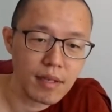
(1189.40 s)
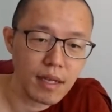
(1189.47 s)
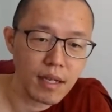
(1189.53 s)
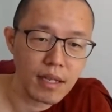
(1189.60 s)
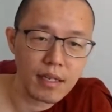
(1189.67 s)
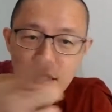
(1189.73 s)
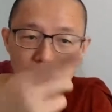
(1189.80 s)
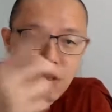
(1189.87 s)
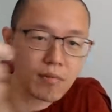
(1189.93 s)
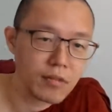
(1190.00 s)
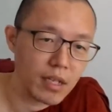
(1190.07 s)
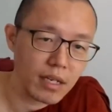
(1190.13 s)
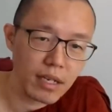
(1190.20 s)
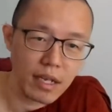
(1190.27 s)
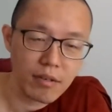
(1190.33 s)
any Tom,
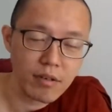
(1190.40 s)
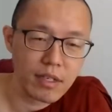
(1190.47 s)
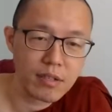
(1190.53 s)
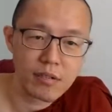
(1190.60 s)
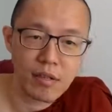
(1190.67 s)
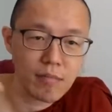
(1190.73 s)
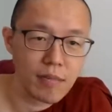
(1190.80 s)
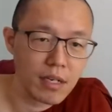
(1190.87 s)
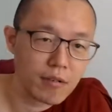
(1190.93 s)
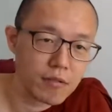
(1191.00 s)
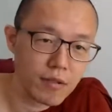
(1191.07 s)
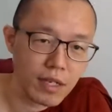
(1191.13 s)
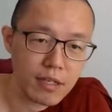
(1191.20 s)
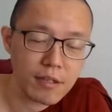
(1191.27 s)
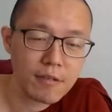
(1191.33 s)
Dick, and Harry, it's not my
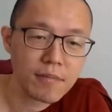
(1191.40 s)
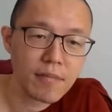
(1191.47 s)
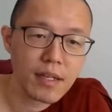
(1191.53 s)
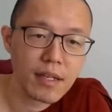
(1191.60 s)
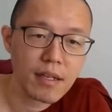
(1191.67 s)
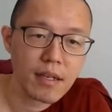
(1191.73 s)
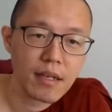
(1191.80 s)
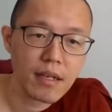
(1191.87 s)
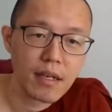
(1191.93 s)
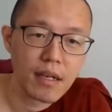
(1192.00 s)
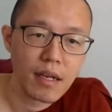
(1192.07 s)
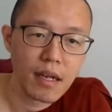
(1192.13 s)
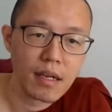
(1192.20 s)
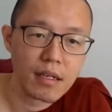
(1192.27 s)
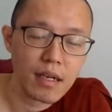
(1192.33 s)
friend.
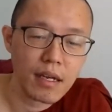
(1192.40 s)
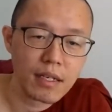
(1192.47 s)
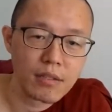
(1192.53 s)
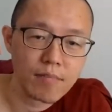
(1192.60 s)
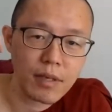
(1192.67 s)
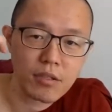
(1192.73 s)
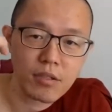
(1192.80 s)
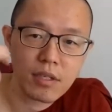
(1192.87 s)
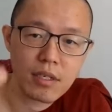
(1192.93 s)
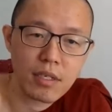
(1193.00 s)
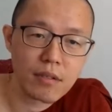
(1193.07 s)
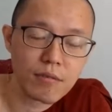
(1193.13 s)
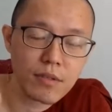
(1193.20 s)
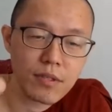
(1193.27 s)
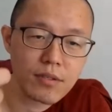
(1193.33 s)
And
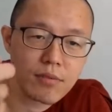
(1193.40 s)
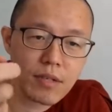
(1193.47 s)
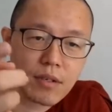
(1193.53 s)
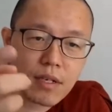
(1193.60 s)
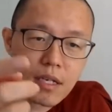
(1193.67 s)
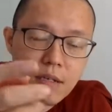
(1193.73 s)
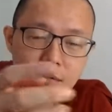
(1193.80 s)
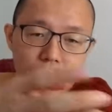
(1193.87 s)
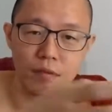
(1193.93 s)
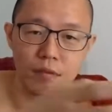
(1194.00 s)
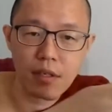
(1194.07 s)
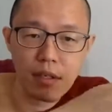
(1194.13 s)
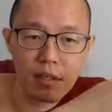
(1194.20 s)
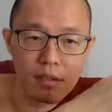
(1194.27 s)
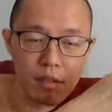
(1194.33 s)
especially if
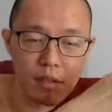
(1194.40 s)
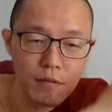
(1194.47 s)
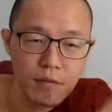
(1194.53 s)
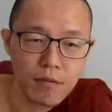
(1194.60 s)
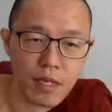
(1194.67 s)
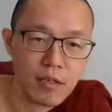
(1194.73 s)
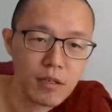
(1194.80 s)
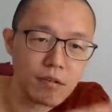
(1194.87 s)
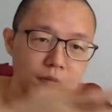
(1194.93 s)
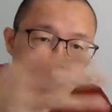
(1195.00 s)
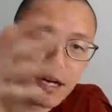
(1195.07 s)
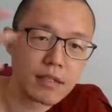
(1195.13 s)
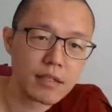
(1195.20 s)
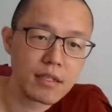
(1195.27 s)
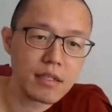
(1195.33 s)
it's in front of
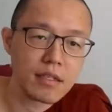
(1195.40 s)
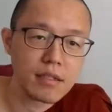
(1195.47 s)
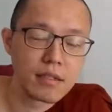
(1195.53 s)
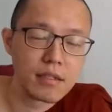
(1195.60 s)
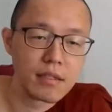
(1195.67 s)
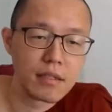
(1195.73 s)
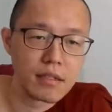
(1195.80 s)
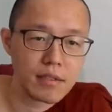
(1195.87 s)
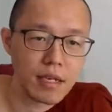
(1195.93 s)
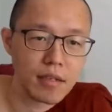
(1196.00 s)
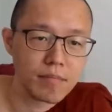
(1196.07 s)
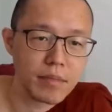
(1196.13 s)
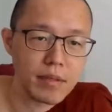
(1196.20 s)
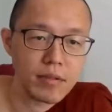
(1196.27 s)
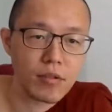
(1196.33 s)
other
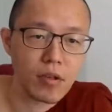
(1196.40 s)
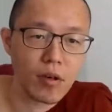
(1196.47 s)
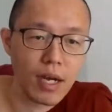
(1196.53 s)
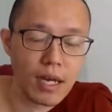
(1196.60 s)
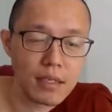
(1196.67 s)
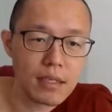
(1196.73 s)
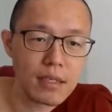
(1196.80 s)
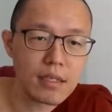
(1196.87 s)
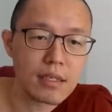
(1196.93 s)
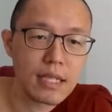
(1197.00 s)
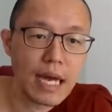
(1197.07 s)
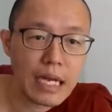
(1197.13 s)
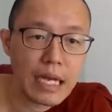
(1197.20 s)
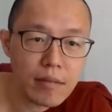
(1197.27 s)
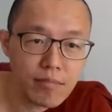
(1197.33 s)
disciples or other
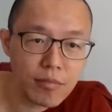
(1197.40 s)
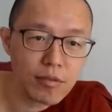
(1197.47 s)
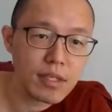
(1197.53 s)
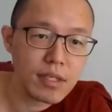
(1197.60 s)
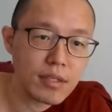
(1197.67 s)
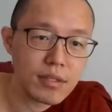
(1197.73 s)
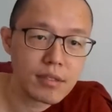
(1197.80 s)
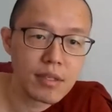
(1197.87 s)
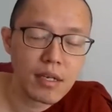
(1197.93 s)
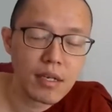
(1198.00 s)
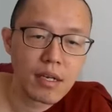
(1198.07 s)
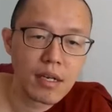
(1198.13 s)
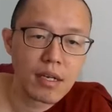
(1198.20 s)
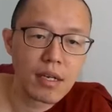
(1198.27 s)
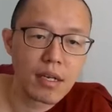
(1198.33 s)
non-Buddhists,
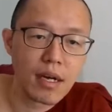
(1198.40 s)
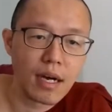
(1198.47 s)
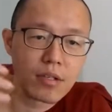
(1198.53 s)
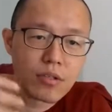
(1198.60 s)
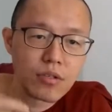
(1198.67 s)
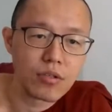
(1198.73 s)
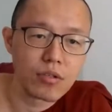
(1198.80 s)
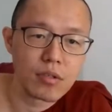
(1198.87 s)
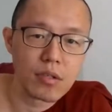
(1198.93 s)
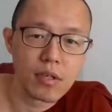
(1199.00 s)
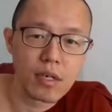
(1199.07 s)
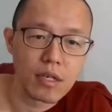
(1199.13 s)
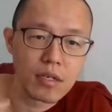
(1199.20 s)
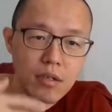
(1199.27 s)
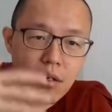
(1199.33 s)
I should
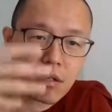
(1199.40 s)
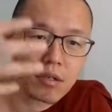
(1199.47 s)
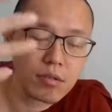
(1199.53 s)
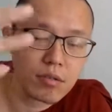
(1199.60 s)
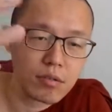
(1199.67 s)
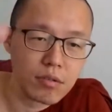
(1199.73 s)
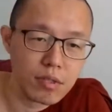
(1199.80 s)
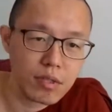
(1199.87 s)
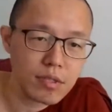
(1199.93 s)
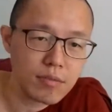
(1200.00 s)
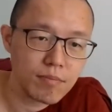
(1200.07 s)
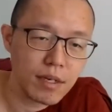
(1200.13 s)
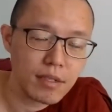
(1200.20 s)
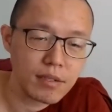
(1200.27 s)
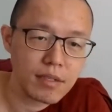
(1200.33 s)
accord to this
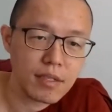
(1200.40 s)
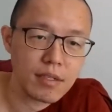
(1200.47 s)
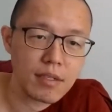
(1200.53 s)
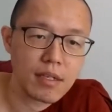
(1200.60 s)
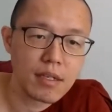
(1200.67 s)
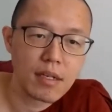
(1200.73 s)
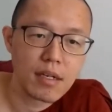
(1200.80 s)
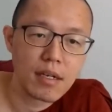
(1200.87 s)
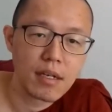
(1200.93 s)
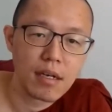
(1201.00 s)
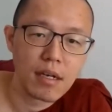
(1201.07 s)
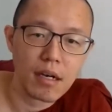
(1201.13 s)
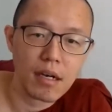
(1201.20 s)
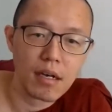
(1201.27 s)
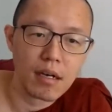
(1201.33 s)
person
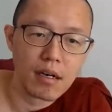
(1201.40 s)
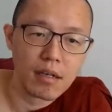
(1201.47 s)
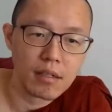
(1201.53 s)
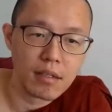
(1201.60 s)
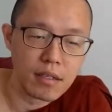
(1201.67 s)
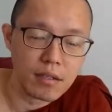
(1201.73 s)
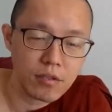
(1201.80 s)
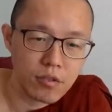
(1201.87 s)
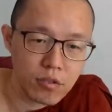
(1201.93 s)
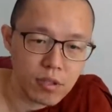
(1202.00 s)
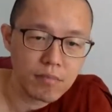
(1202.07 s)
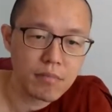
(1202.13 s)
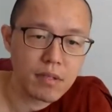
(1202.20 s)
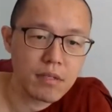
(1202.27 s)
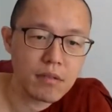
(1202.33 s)
the
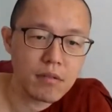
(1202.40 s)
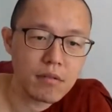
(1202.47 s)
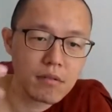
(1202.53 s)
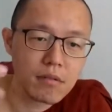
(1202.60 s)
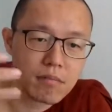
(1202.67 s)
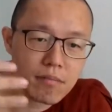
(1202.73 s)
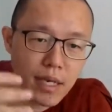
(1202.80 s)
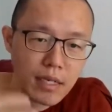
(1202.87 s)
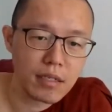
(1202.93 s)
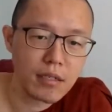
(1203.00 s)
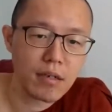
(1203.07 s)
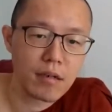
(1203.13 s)
suitable manner